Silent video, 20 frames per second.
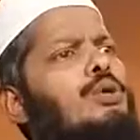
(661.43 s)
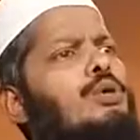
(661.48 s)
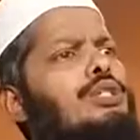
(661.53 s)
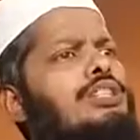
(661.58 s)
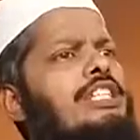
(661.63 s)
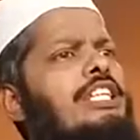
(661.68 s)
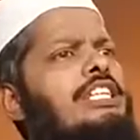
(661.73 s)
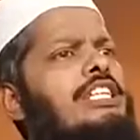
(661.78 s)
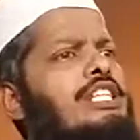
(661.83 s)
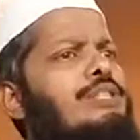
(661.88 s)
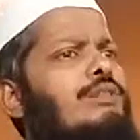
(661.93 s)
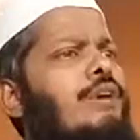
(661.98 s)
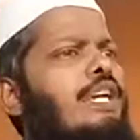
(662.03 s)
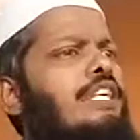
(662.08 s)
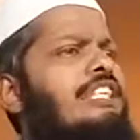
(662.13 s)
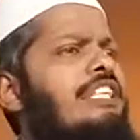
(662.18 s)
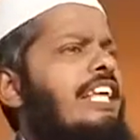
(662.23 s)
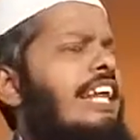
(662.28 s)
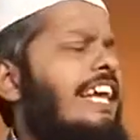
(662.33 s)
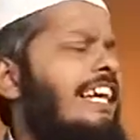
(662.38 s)
used this word
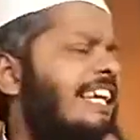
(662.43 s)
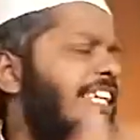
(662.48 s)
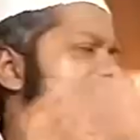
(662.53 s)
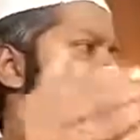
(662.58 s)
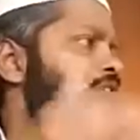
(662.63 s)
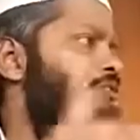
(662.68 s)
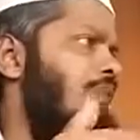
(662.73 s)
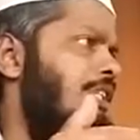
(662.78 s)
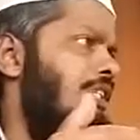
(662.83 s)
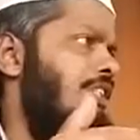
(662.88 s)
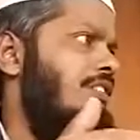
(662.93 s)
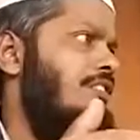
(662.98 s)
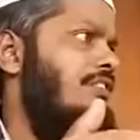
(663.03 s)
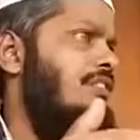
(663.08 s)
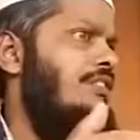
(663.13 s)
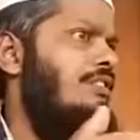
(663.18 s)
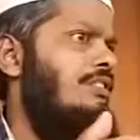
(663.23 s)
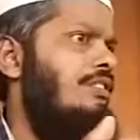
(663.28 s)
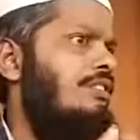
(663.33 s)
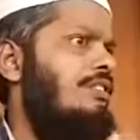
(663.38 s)
in the negative meaning.
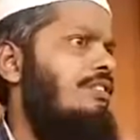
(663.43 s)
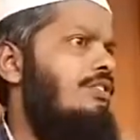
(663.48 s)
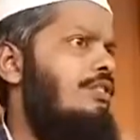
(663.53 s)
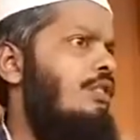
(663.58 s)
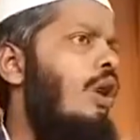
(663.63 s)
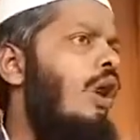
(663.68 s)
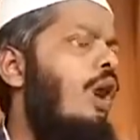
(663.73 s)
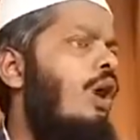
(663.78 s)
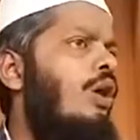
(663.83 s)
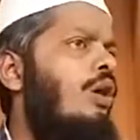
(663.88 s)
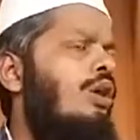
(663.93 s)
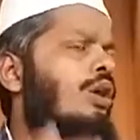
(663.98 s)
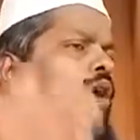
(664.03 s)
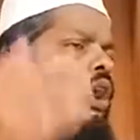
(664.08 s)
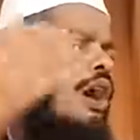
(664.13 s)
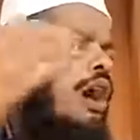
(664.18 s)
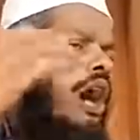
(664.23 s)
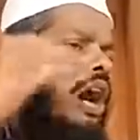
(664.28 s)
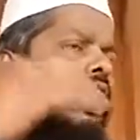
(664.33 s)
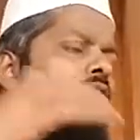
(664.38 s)
So
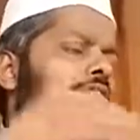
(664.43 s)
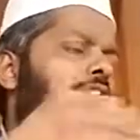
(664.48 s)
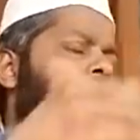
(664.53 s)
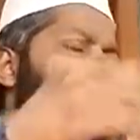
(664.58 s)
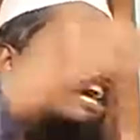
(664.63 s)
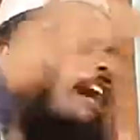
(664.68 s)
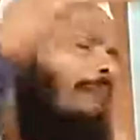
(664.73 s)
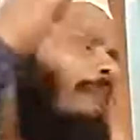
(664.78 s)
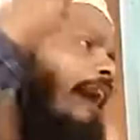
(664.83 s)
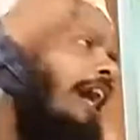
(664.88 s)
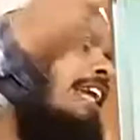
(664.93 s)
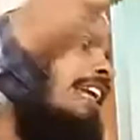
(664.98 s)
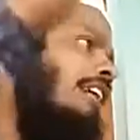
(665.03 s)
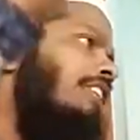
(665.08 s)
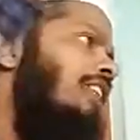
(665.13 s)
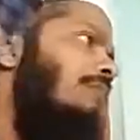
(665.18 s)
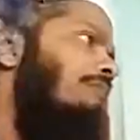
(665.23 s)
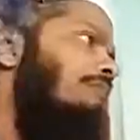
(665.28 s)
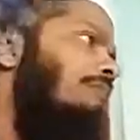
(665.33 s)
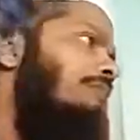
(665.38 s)
Allah
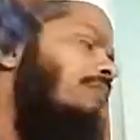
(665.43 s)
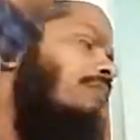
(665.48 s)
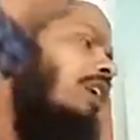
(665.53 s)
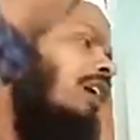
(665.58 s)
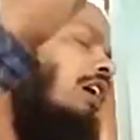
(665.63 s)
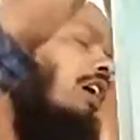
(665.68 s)
commanded the